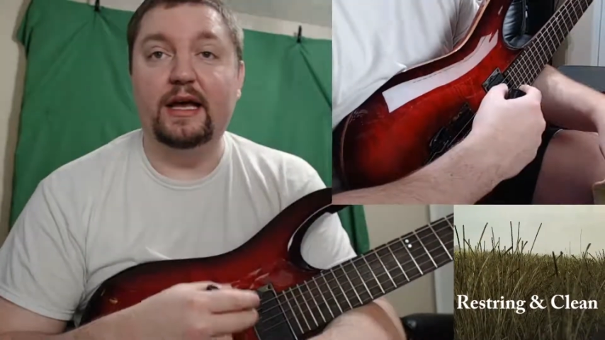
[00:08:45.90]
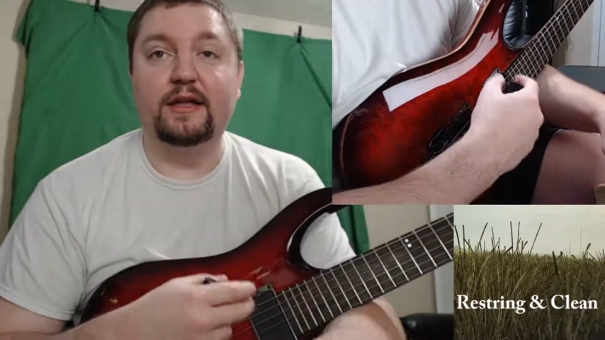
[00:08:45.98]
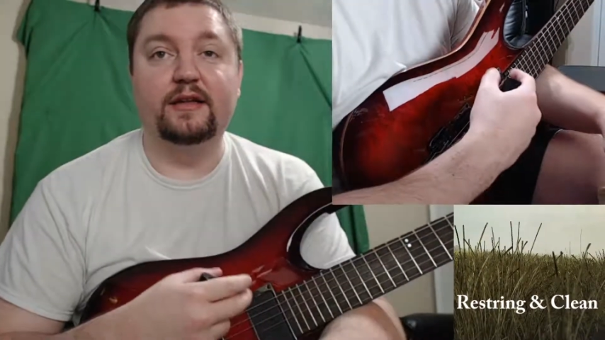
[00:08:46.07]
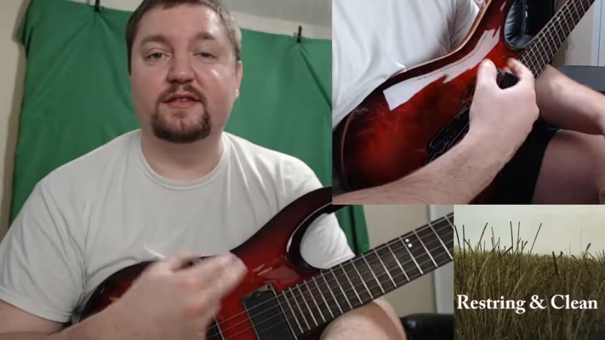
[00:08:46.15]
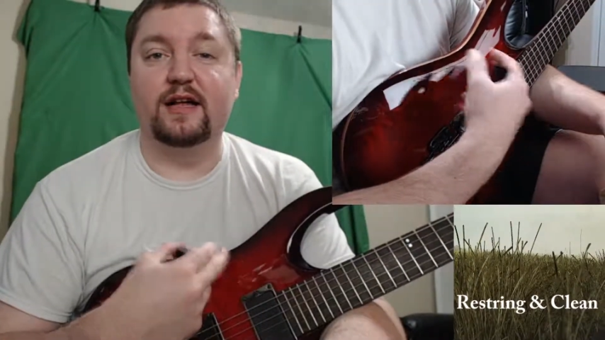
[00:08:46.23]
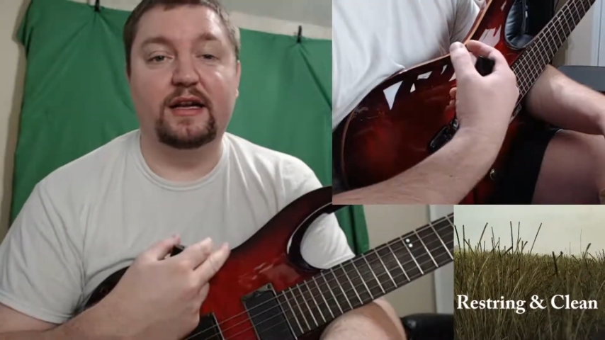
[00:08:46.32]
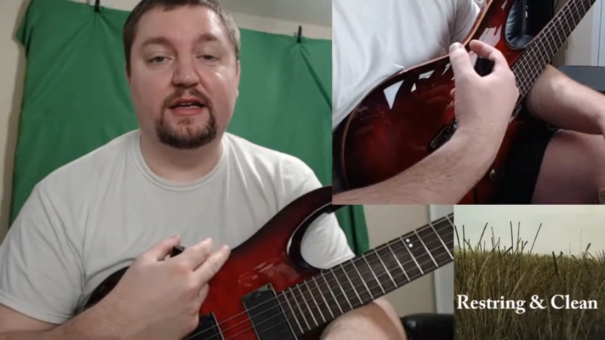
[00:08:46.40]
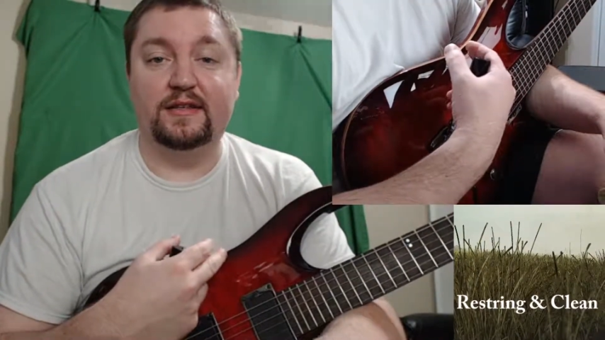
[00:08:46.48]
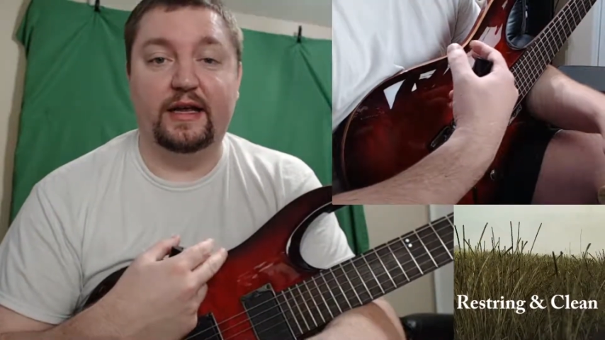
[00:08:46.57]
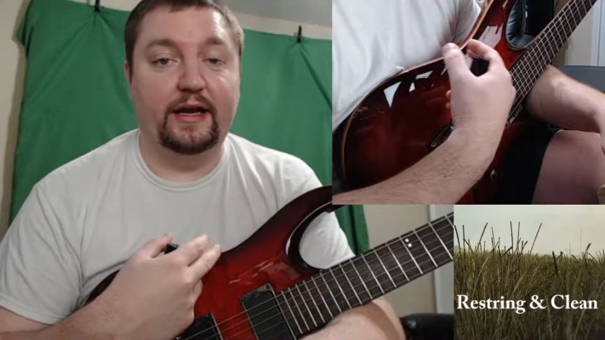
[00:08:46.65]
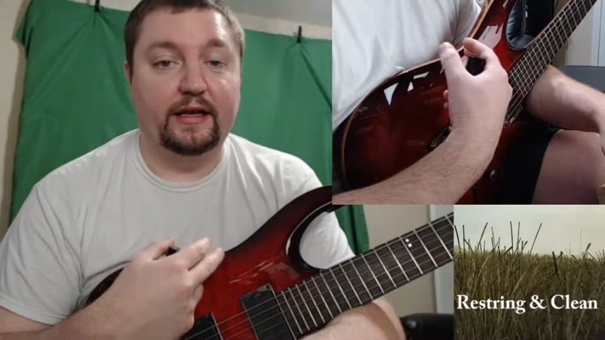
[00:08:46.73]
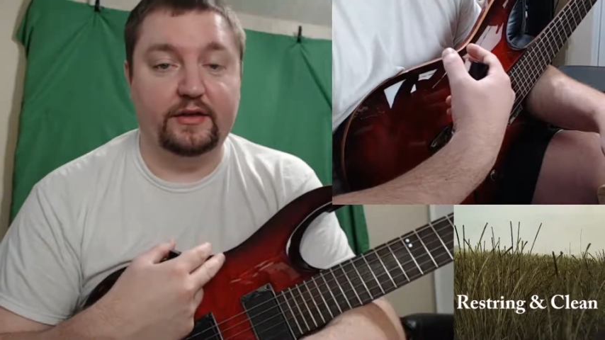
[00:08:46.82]
and the slightest
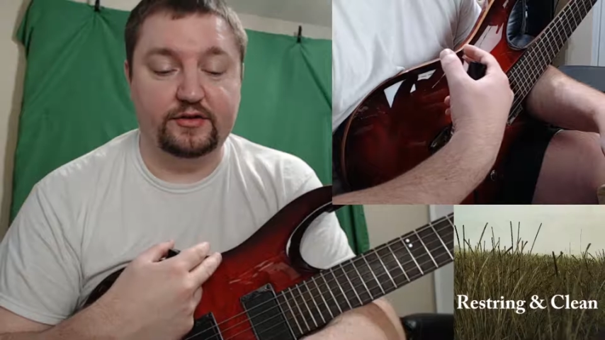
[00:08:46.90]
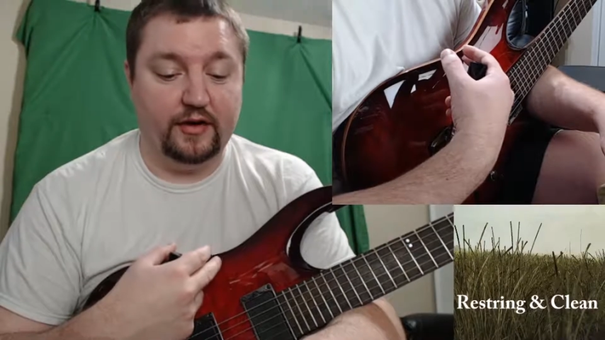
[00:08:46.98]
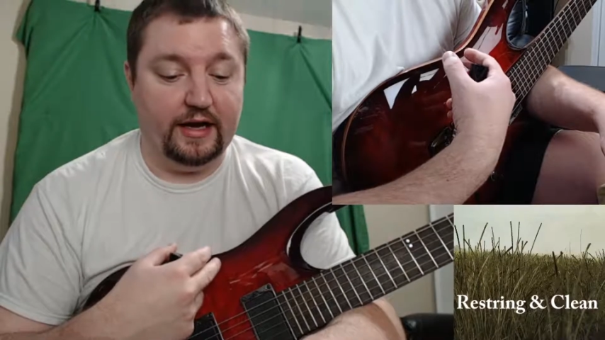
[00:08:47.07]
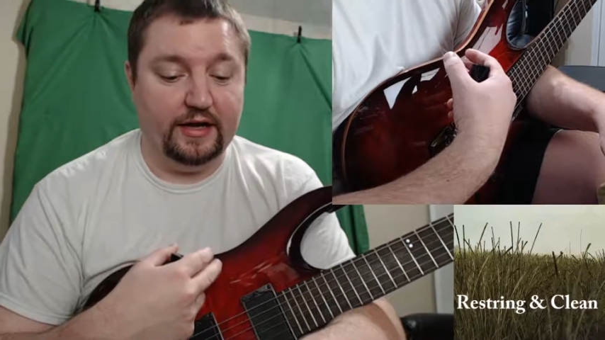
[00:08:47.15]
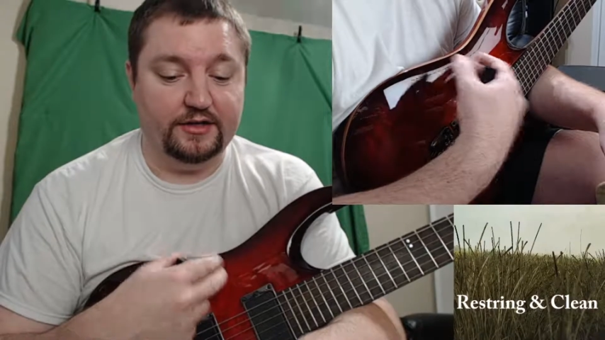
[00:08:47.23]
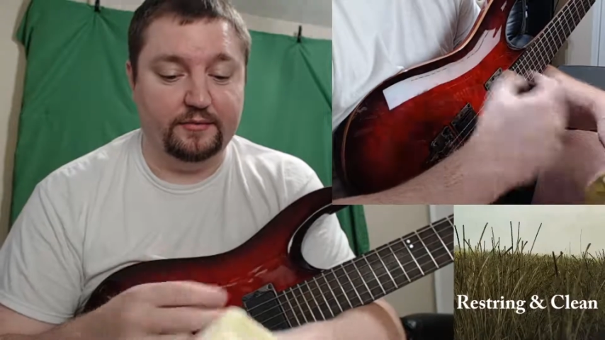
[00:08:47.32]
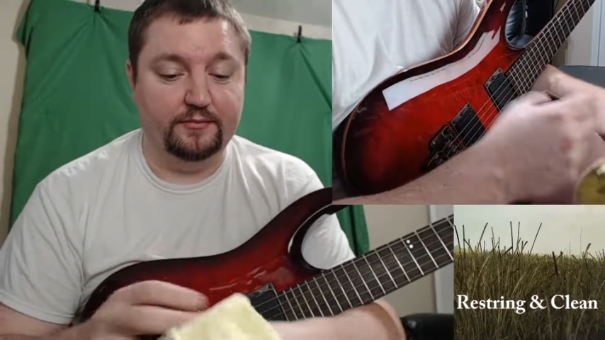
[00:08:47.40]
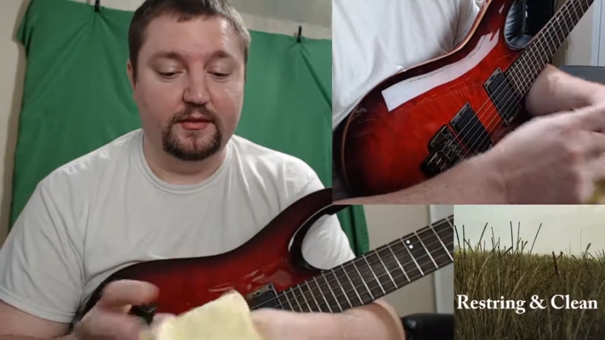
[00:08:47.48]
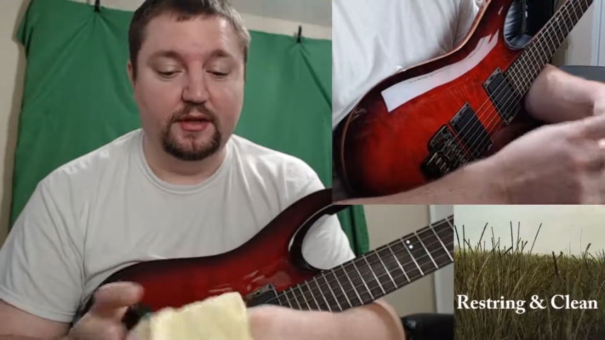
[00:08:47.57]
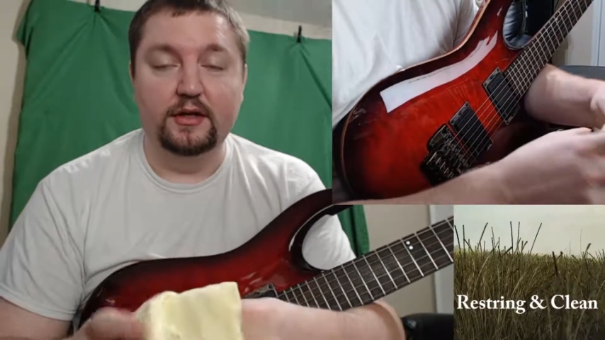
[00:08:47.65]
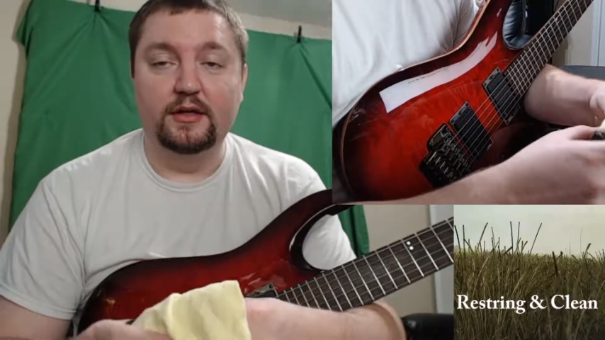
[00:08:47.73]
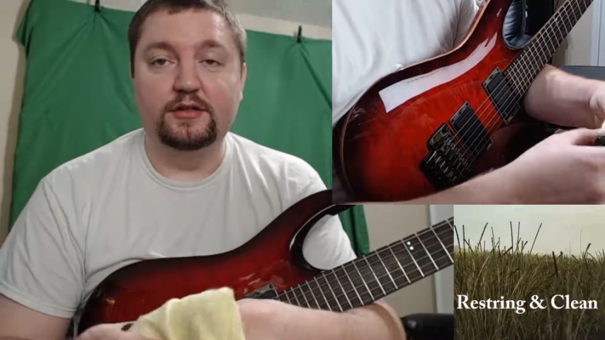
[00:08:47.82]
thing can scratch them.
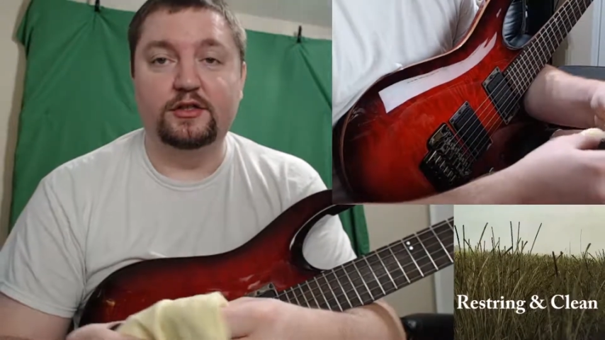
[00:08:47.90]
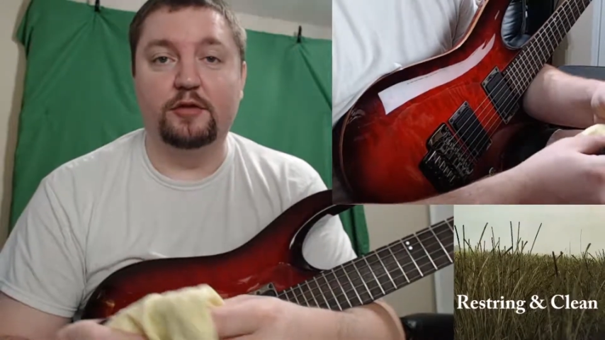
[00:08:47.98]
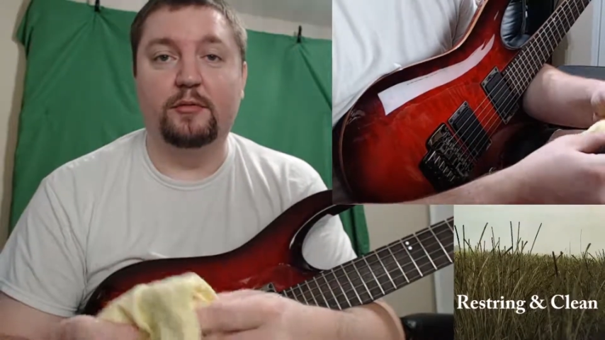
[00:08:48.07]
So